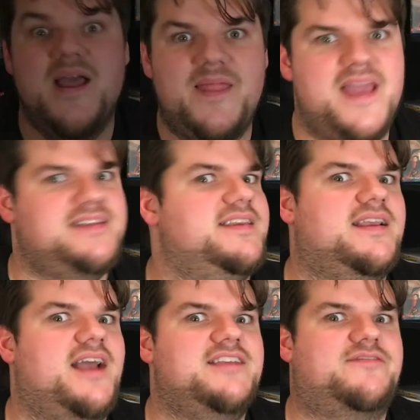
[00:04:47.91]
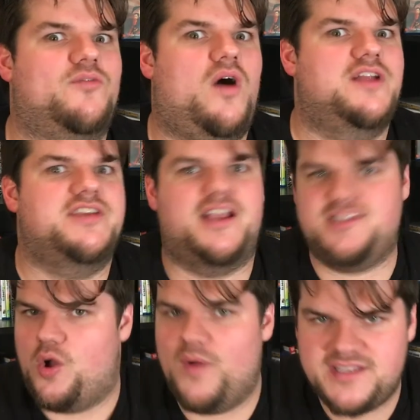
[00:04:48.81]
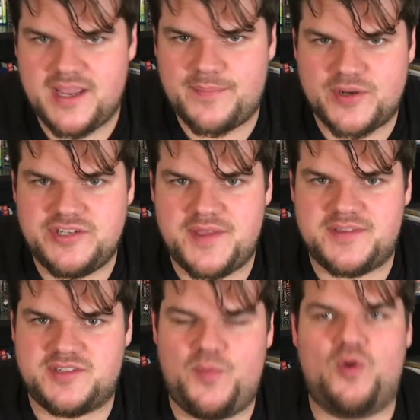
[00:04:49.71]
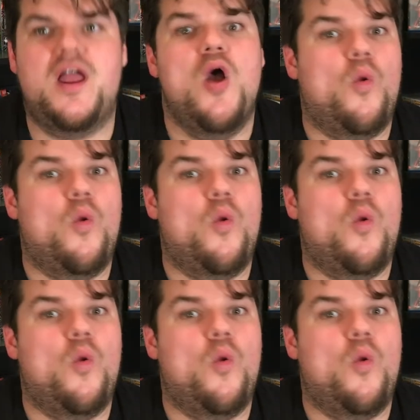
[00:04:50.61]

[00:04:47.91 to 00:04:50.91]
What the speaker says: Thanks again, guys, for watching. As always, I appreciate the support.